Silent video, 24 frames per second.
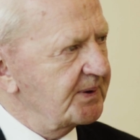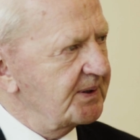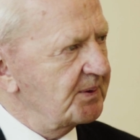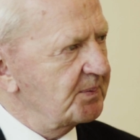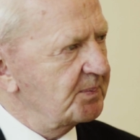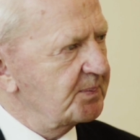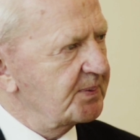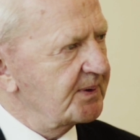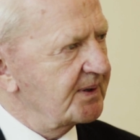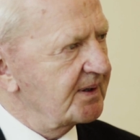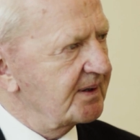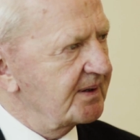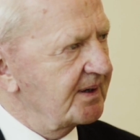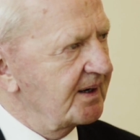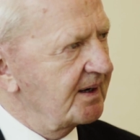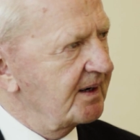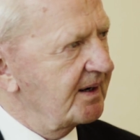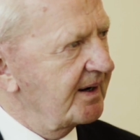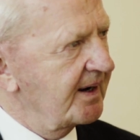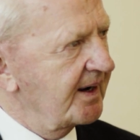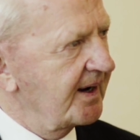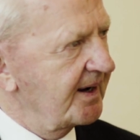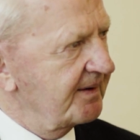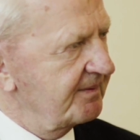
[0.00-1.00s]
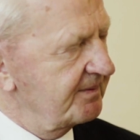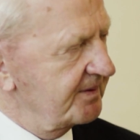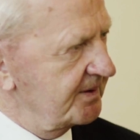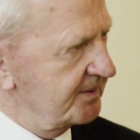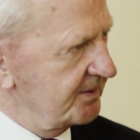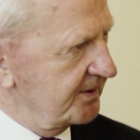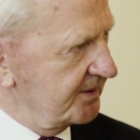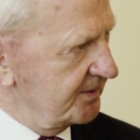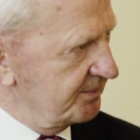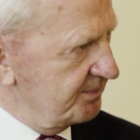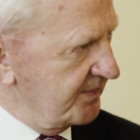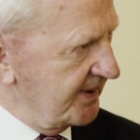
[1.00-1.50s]
people
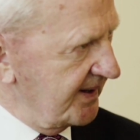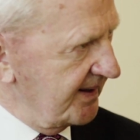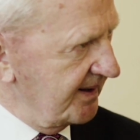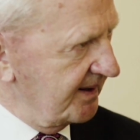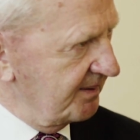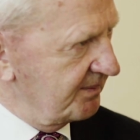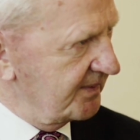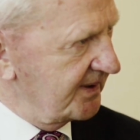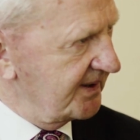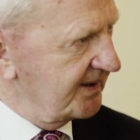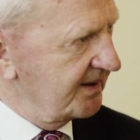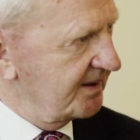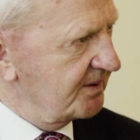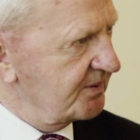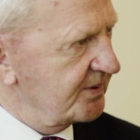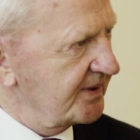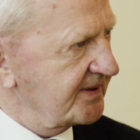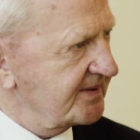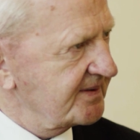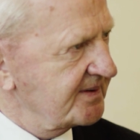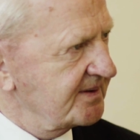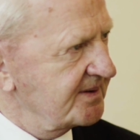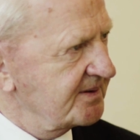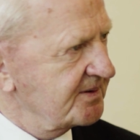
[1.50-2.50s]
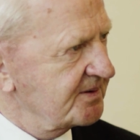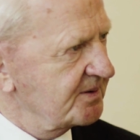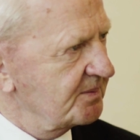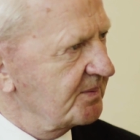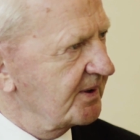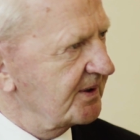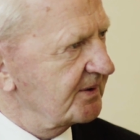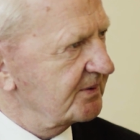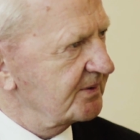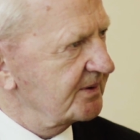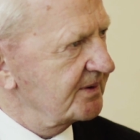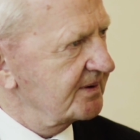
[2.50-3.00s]
have many, many questions
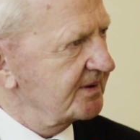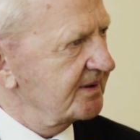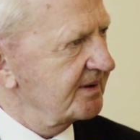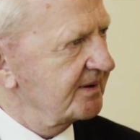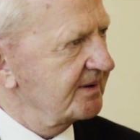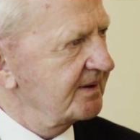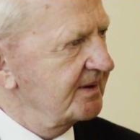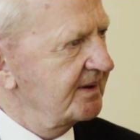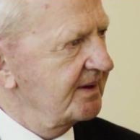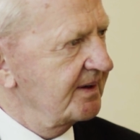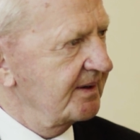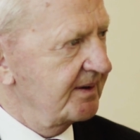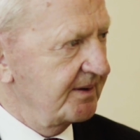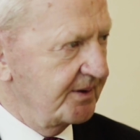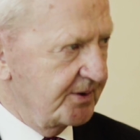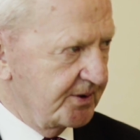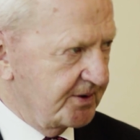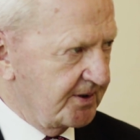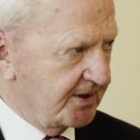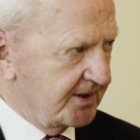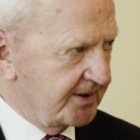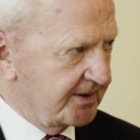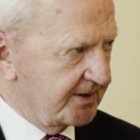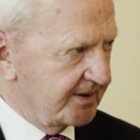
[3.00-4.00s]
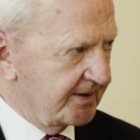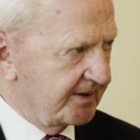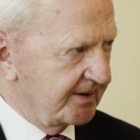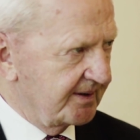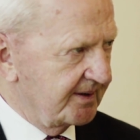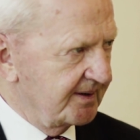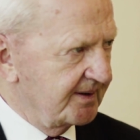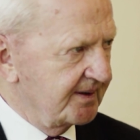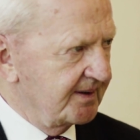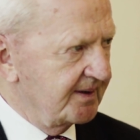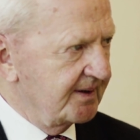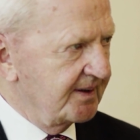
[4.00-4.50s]
about nuclear.
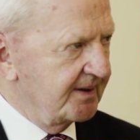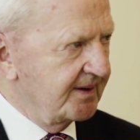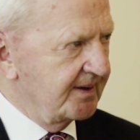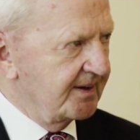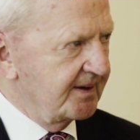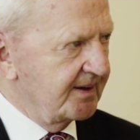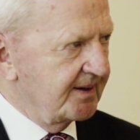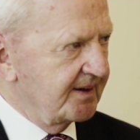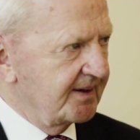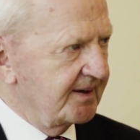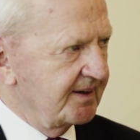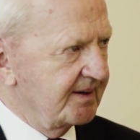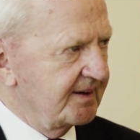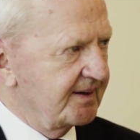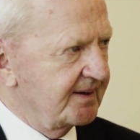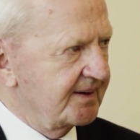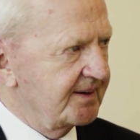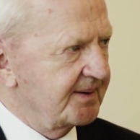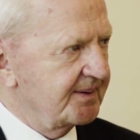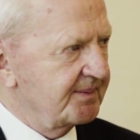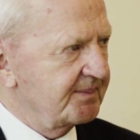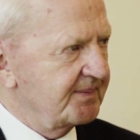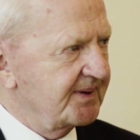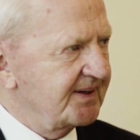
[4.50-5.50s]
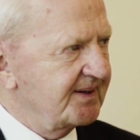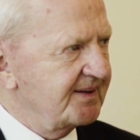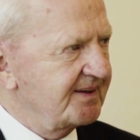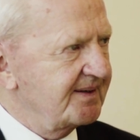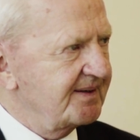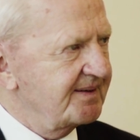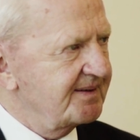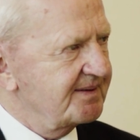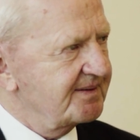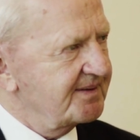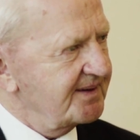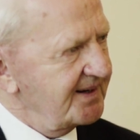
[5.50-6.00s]
It
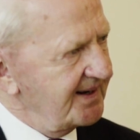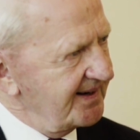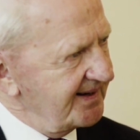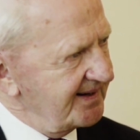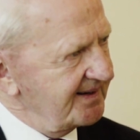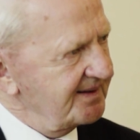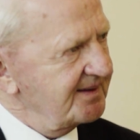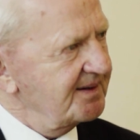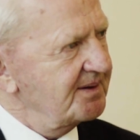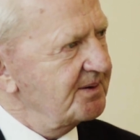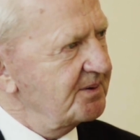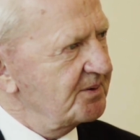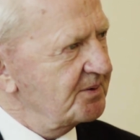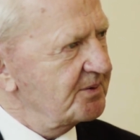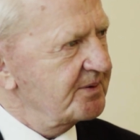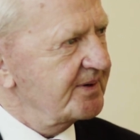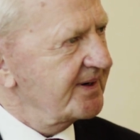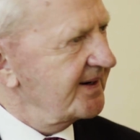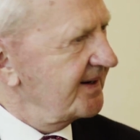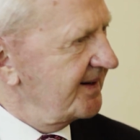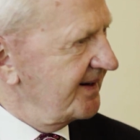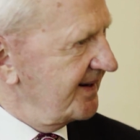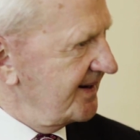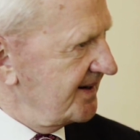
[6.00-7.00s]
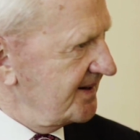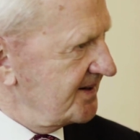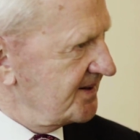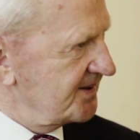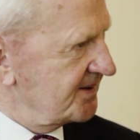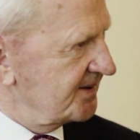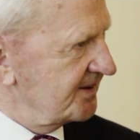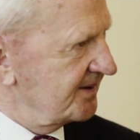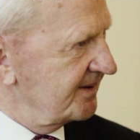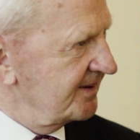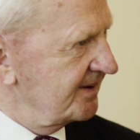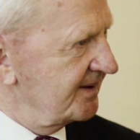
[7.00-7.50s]
is related to
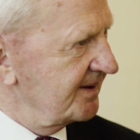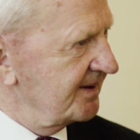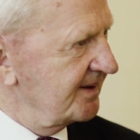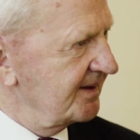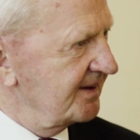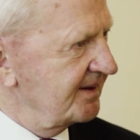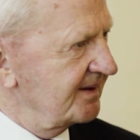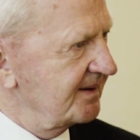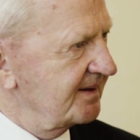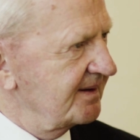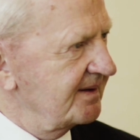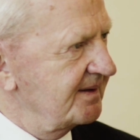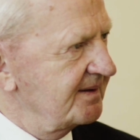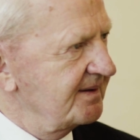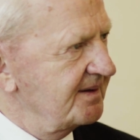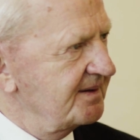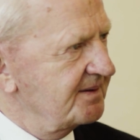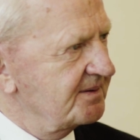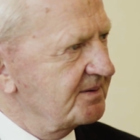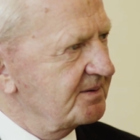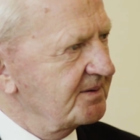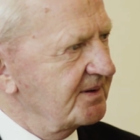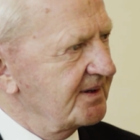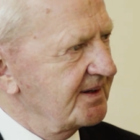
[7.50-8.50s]
radiation, it is